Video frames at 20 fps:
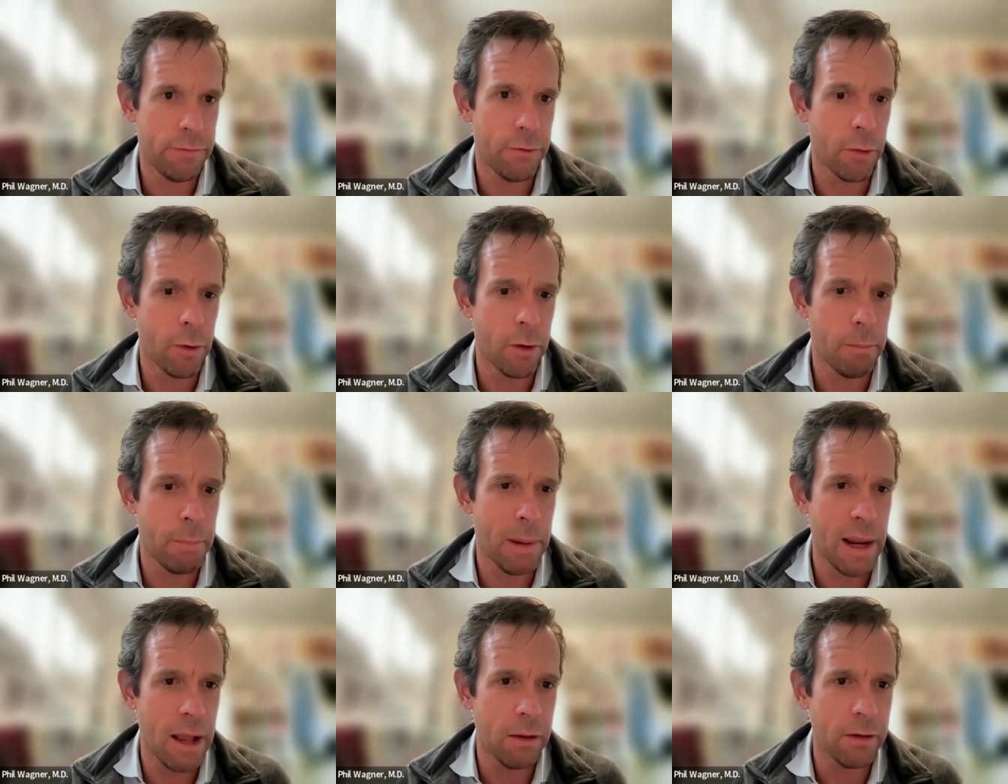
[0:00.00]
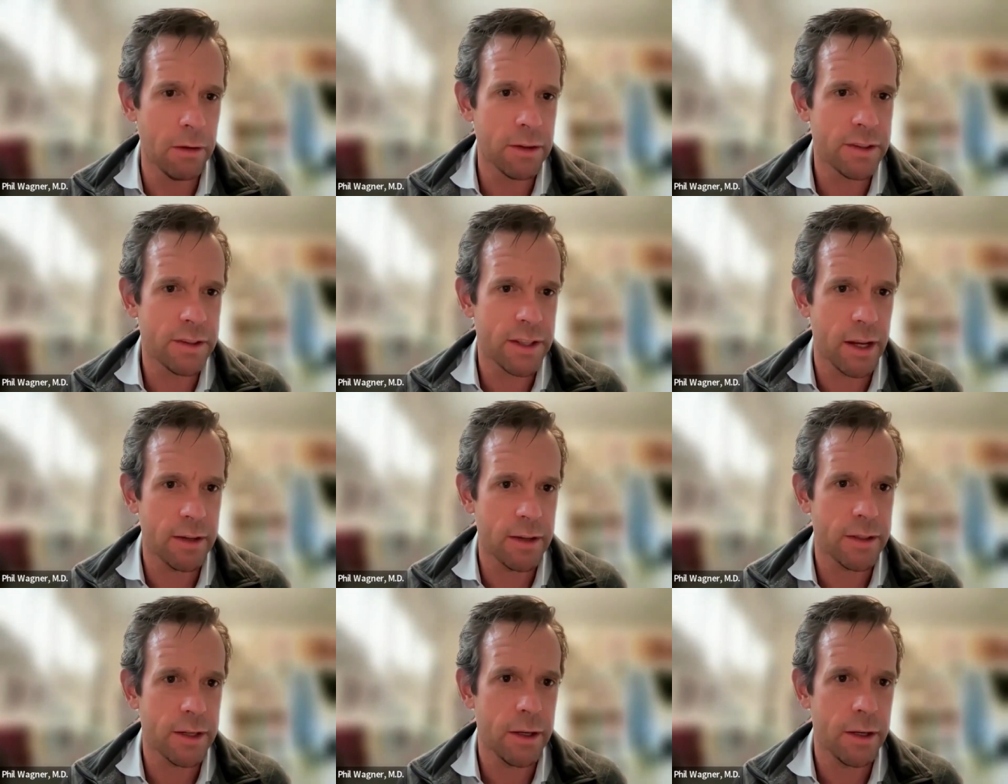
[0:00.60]
for balance
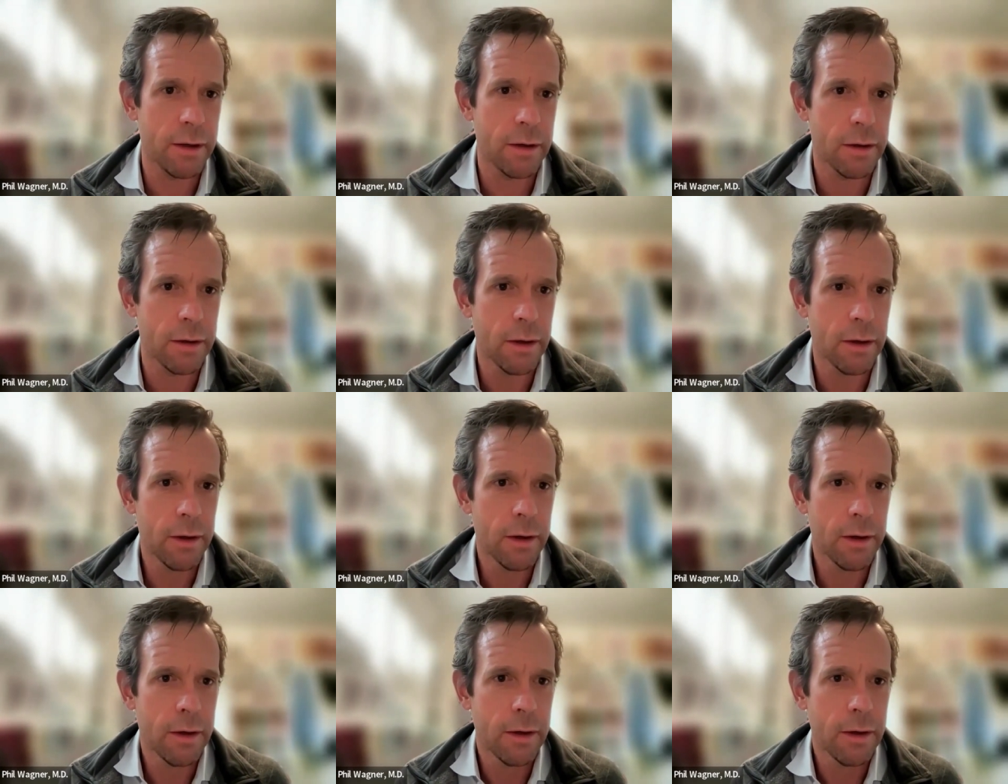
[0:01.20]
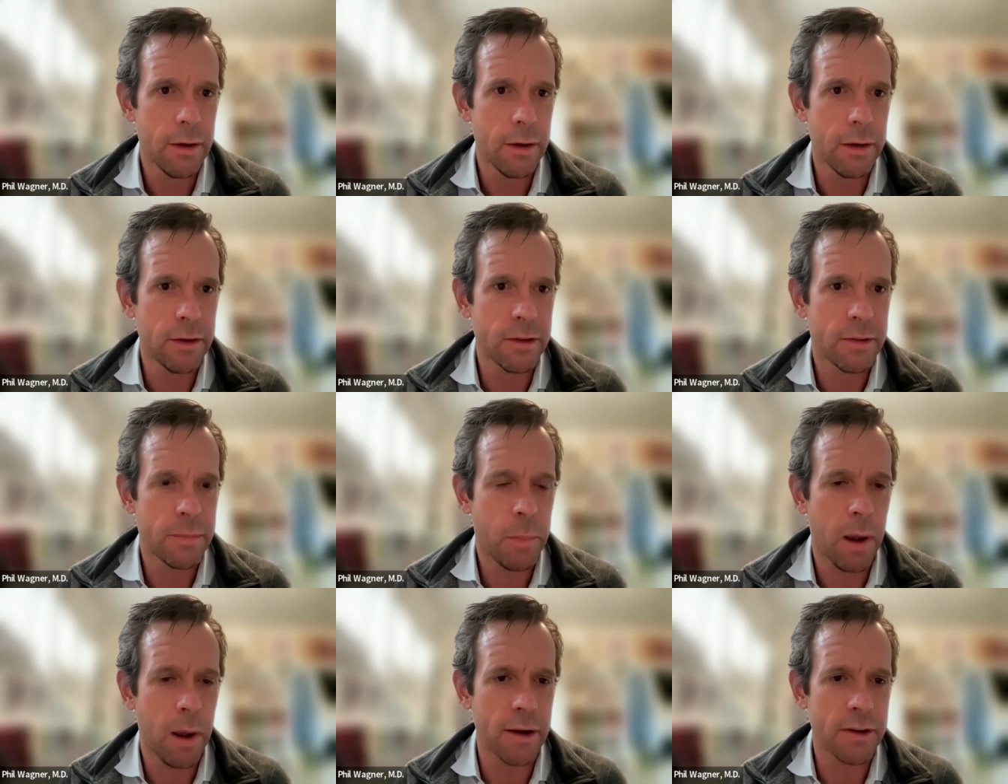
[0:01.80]
testing is
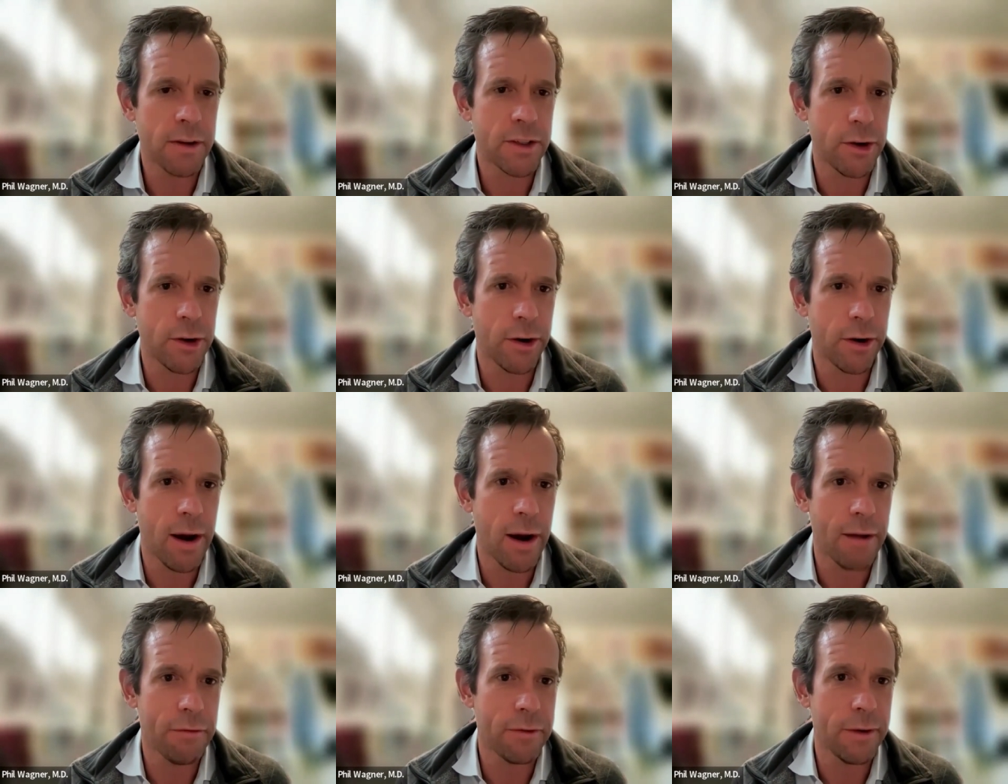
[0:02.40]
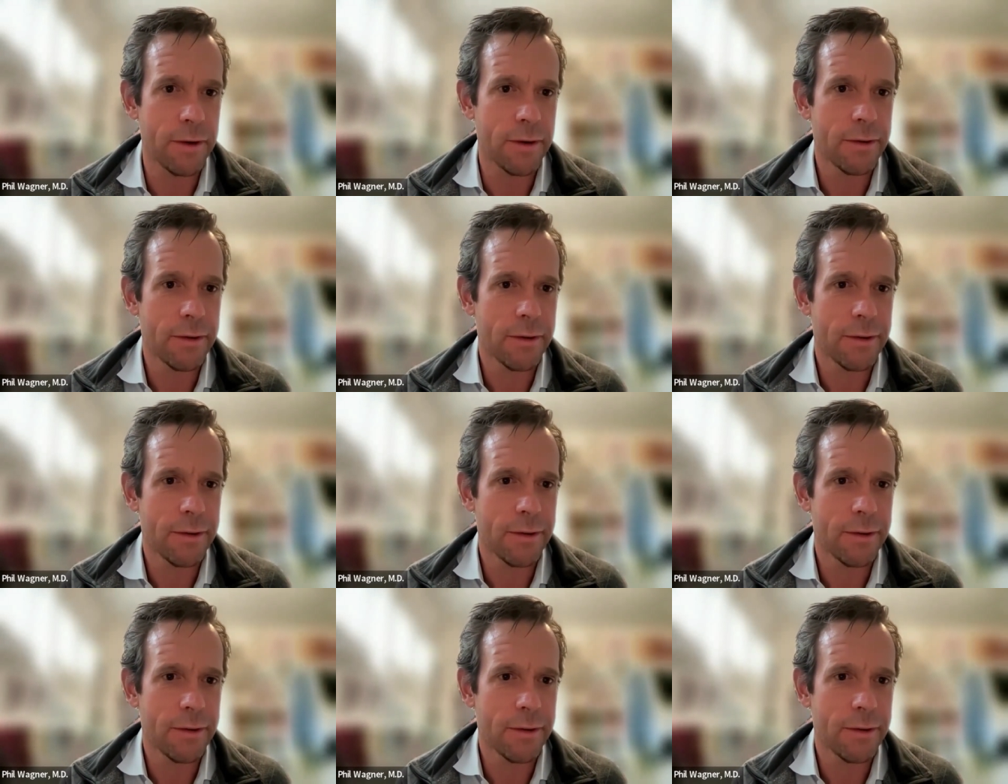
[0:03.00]
mm-hmm. posturography